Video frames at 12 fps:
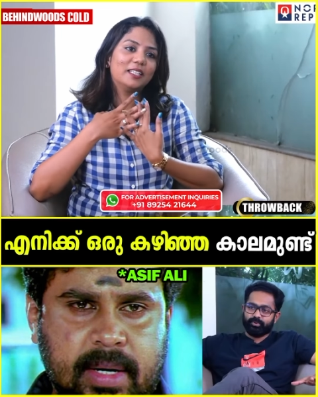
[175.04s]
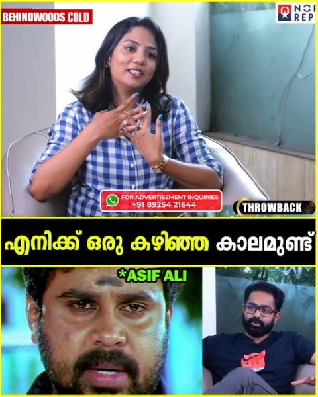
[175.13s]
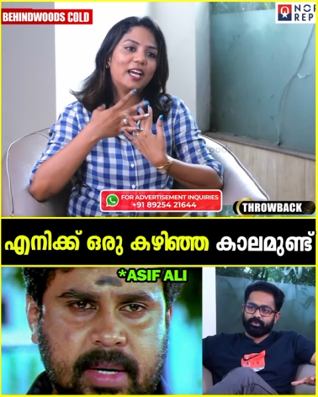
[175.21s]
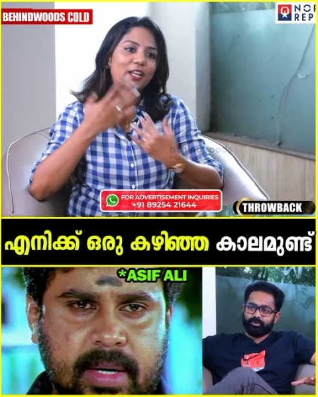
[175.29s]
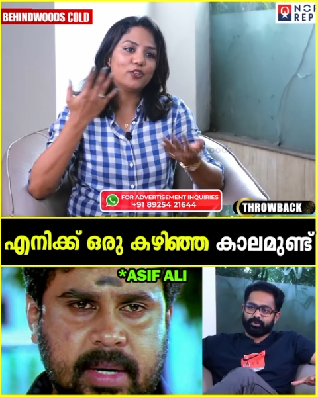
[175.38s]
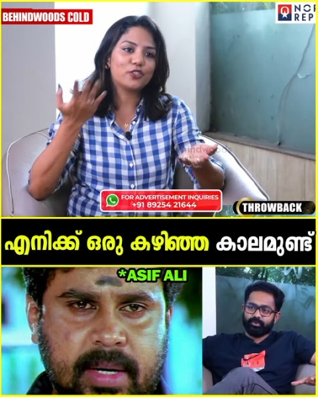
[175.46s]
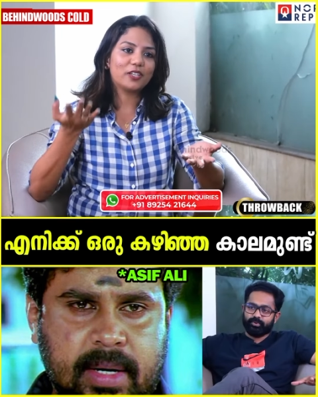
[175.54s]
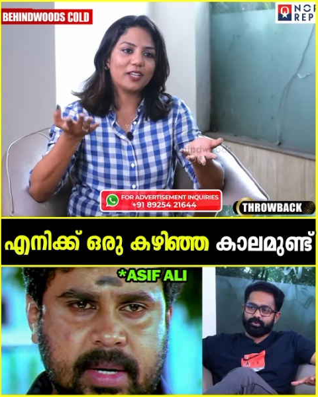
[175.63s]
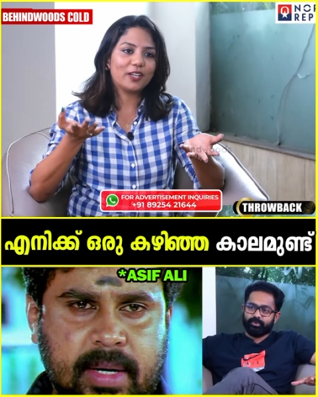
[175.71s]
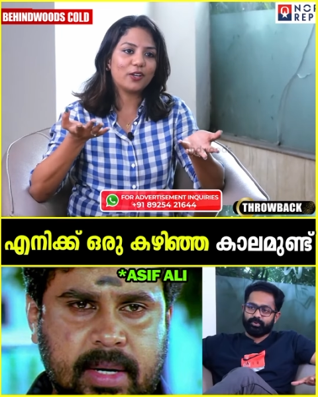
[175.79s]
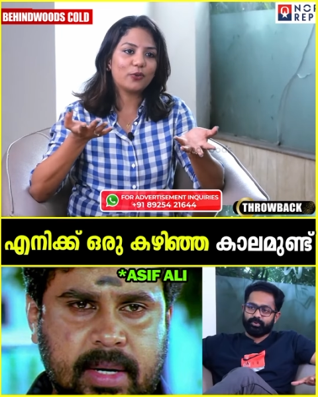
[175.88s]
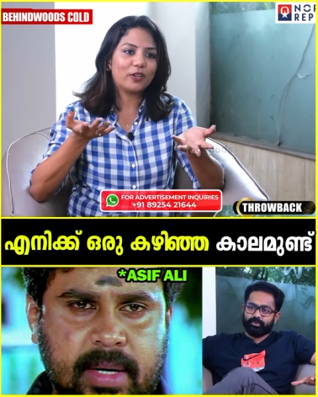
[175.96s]

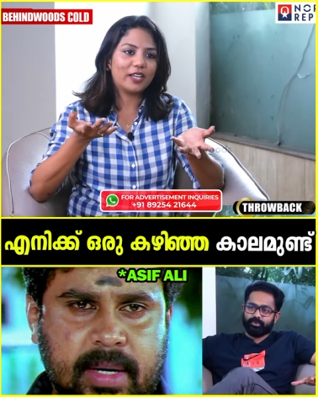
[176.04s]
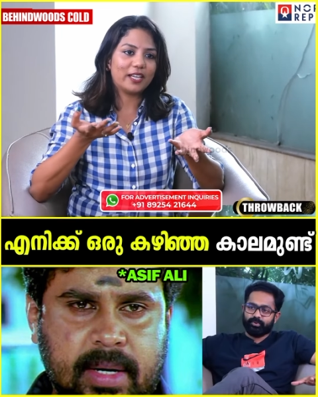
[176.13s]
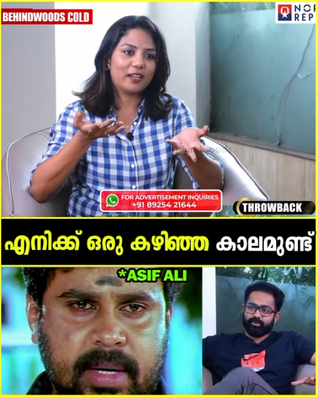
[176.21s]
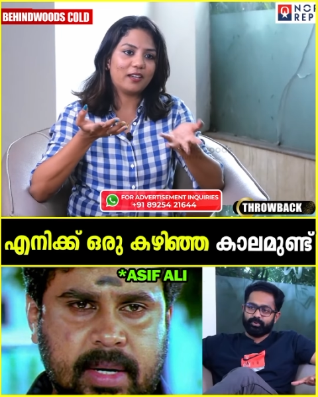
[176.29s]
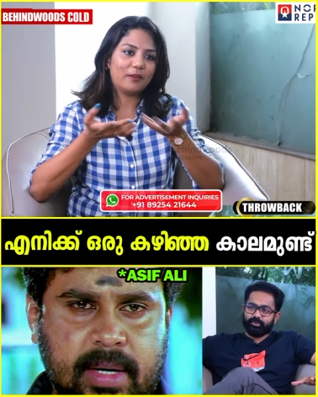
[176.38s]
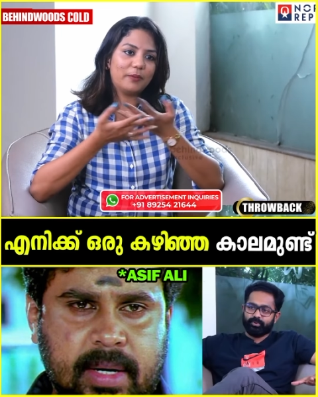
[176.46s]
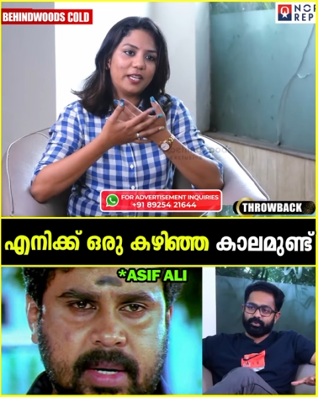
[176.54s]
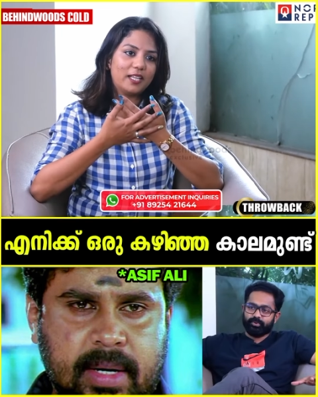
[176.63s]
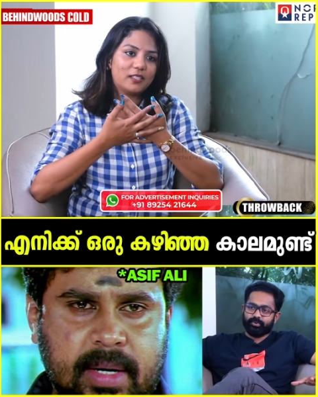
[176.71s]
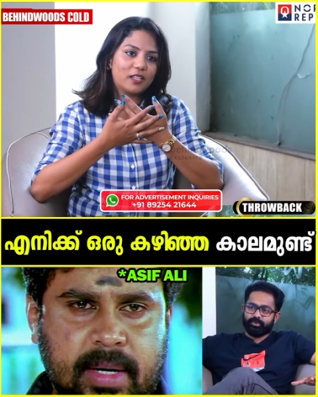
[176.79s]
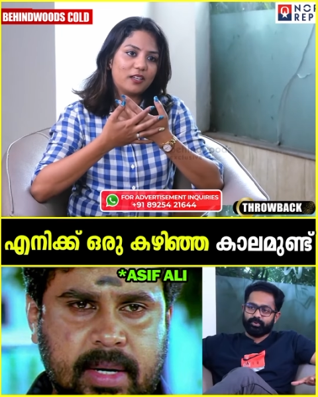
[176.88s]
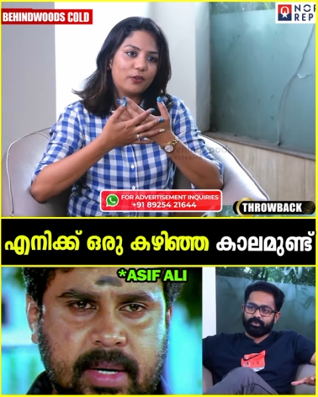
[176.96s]
Speaker 1: Dhanushindeka could I
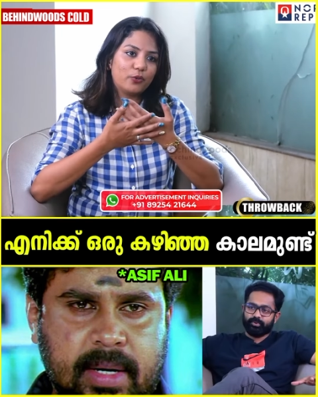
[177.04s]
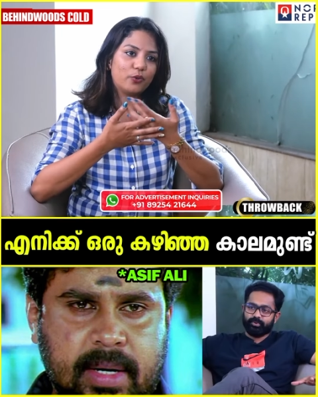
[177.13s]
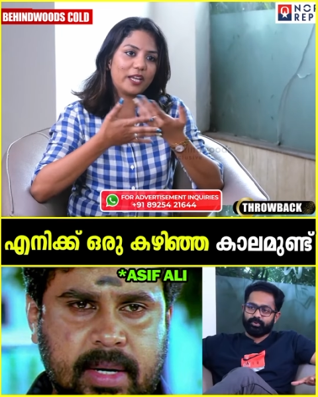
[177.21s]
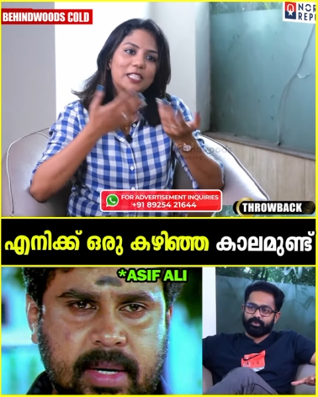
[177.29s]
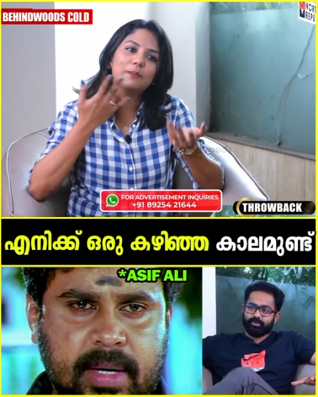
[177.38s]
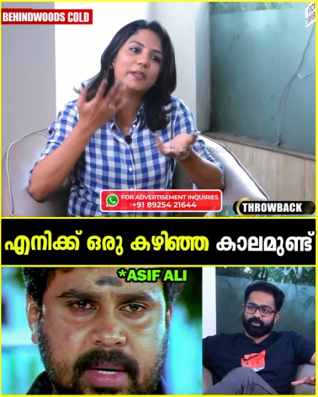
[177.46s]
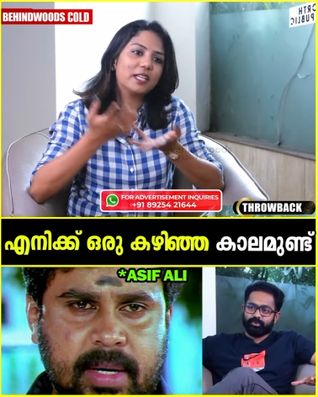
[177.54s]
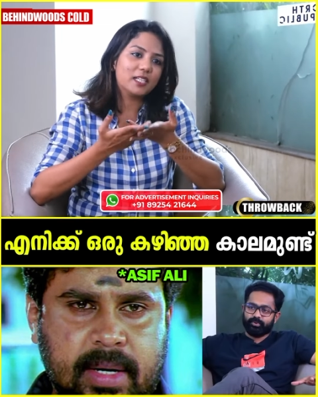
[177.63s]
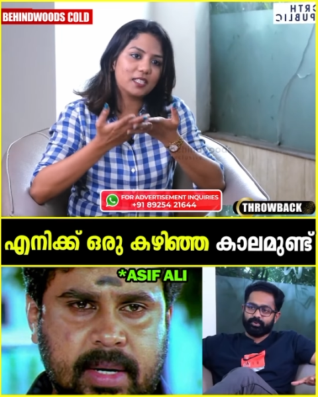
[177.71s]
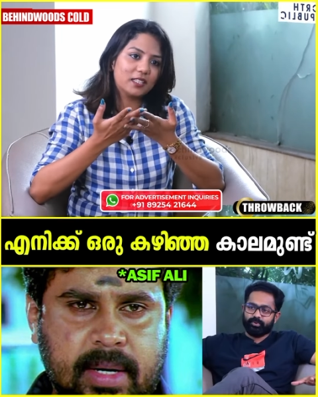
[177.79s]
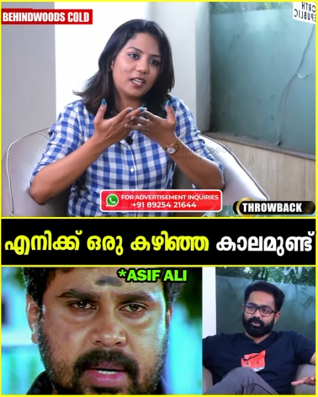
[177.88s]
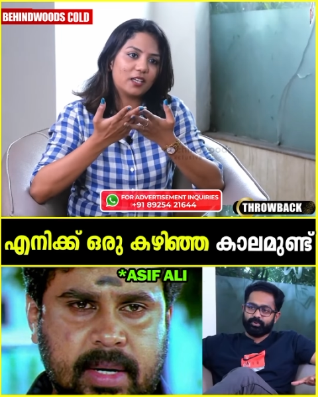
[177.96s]
Abinacha or
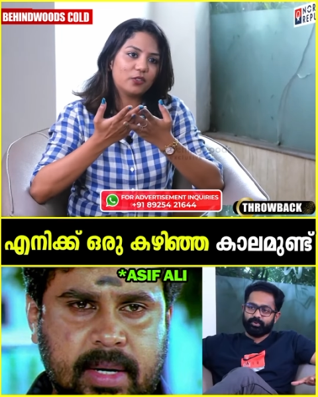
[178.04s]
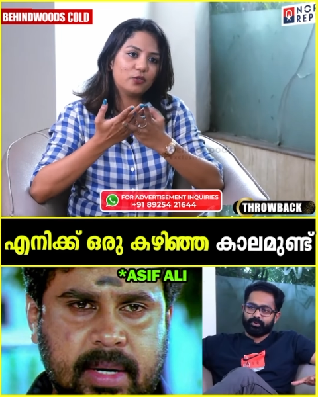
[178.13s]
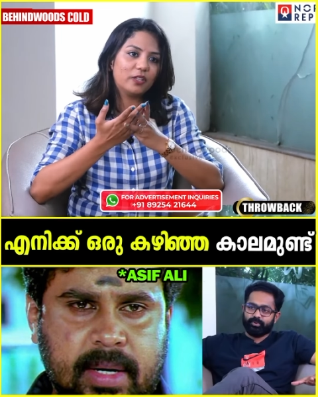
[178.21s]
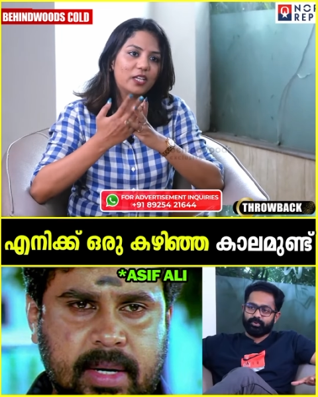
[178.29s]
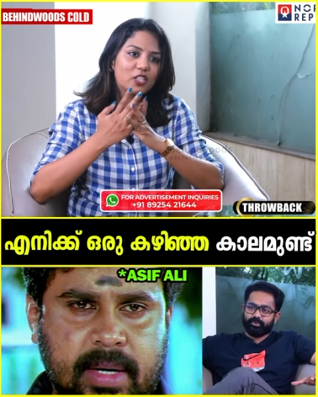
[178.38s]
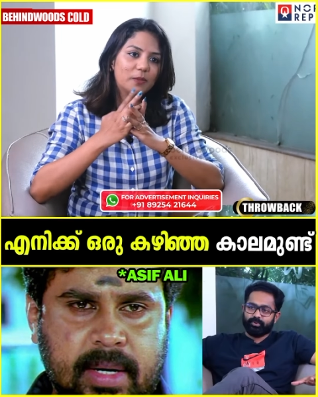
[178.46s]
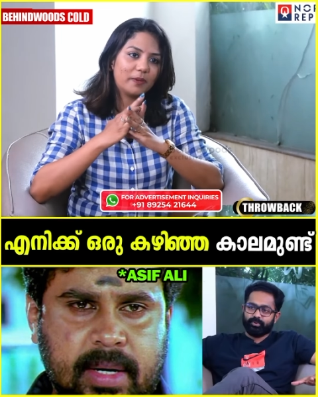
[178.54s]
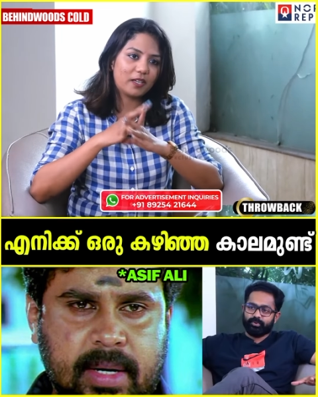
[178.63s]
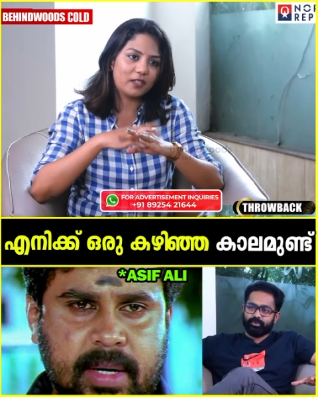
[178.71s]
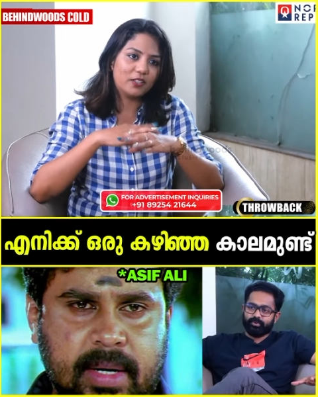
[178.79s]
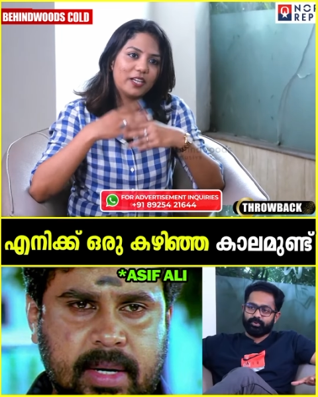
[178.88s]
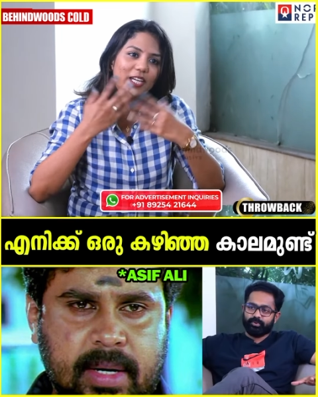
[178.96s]
experience and there no Danish
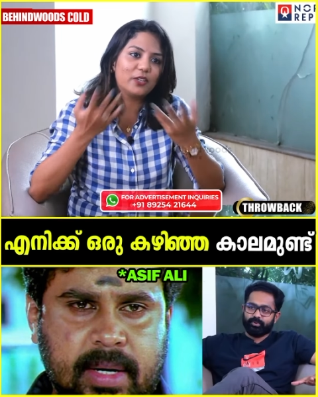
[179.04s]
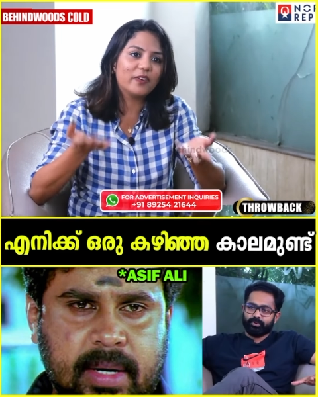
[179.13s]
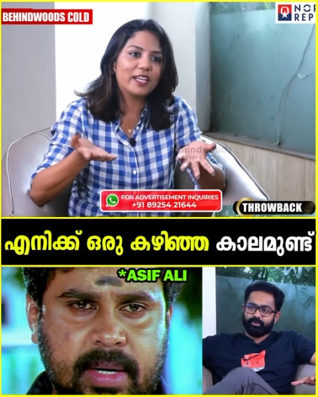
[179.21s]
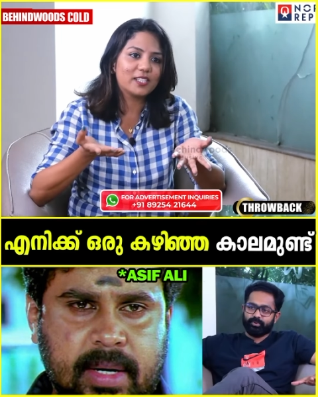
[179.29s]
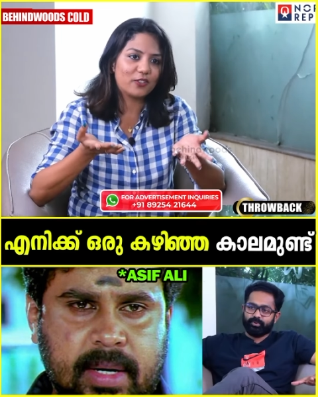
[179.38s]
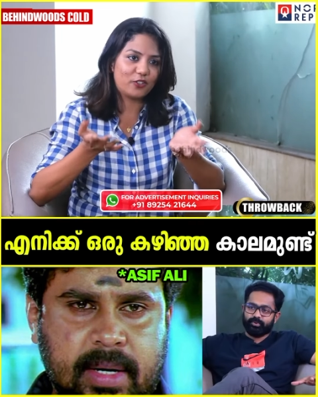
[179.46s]
partner advice